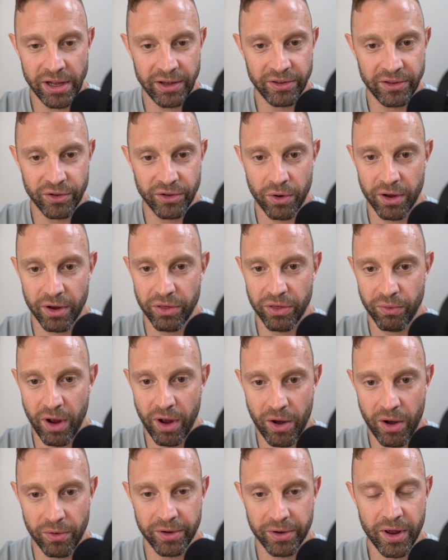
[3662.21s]
sore
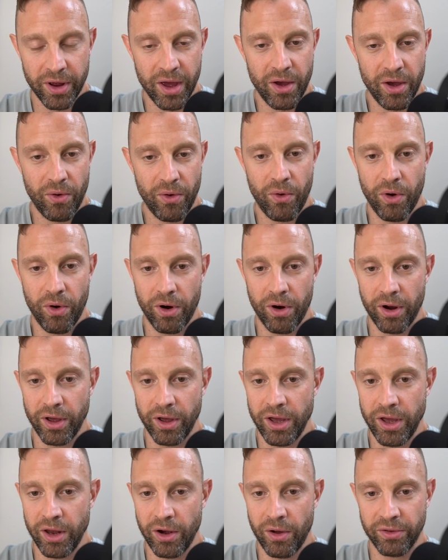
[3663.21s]
throat or,
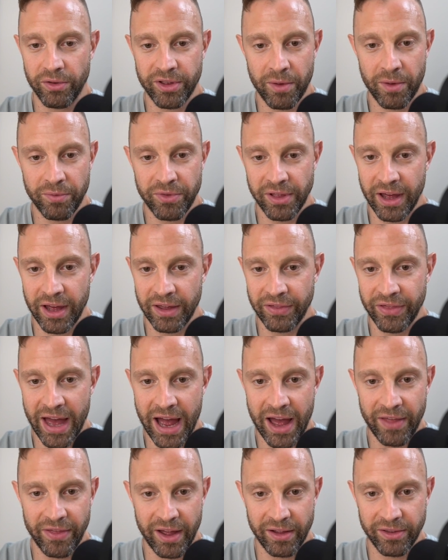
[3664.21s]
something like
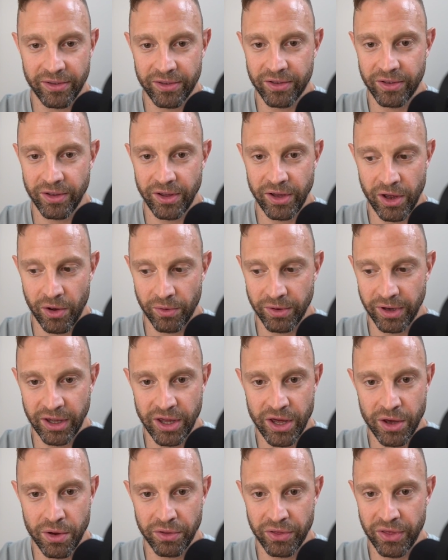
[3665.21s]
that, that's, an
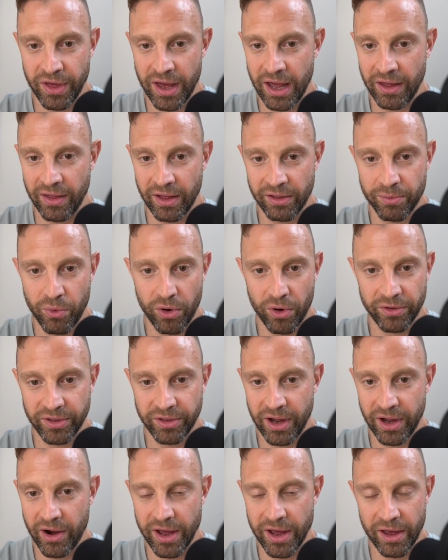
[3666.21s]
acute thing that's more
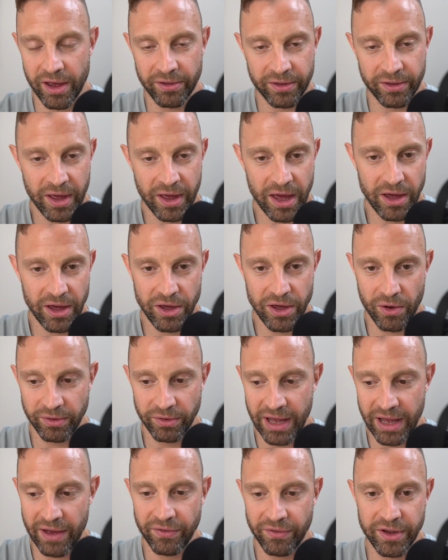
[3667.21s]
serious,
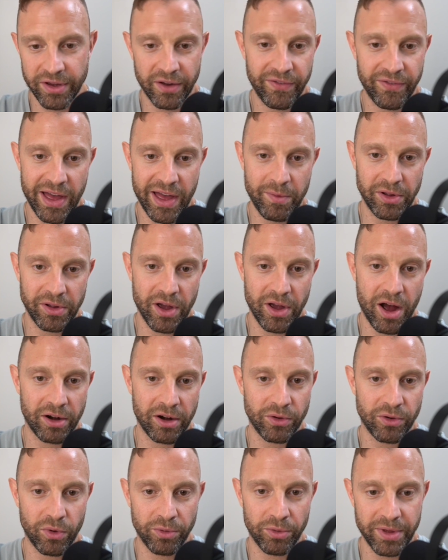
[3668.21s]
definitely your family
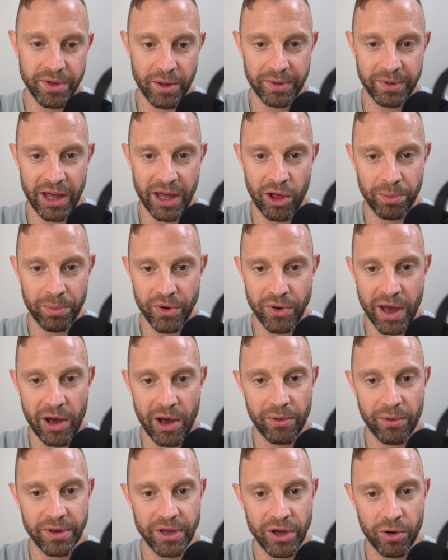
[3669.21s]
doctor will be able to help you
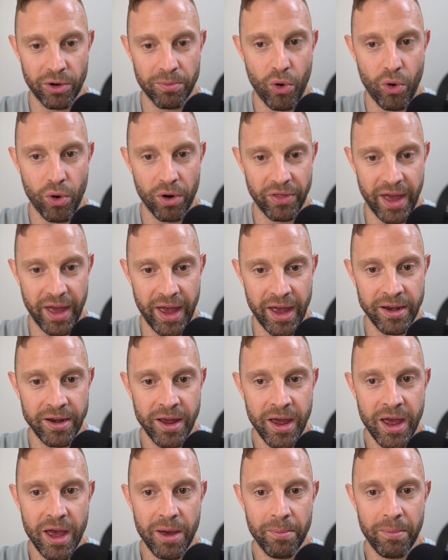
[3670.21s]
out, more then.
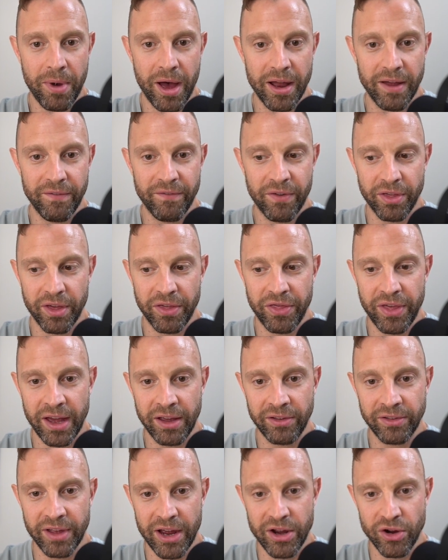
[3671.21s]
But for the
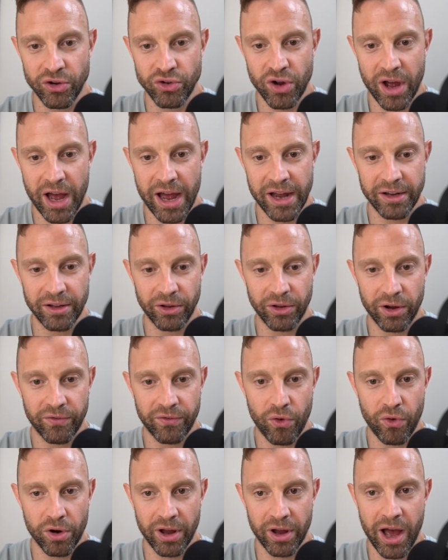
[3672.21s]
things that you're trying to look
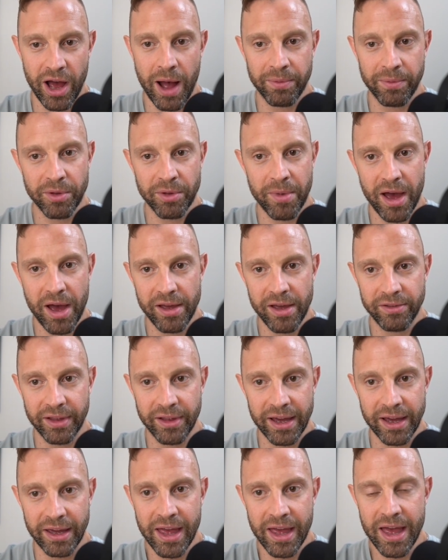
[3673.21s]
for to optimize,
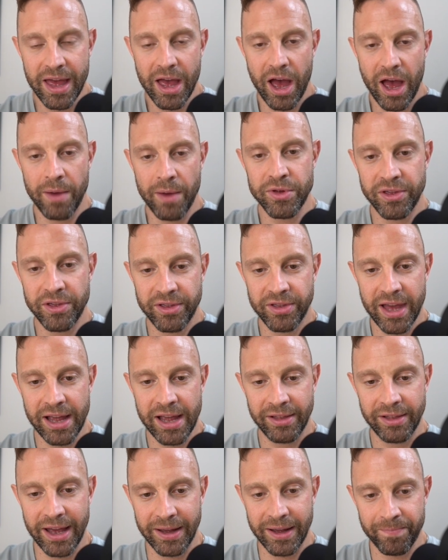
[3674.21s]
like I'm just
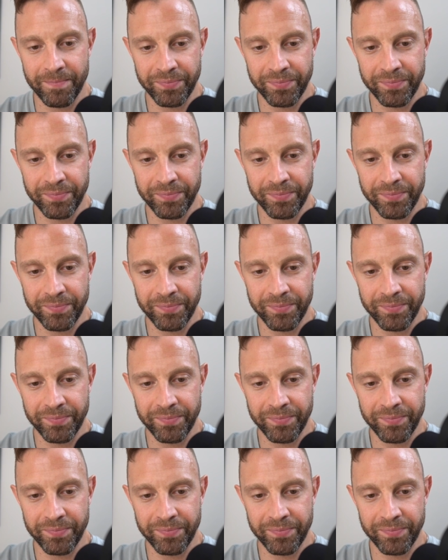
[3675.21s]
saying, like,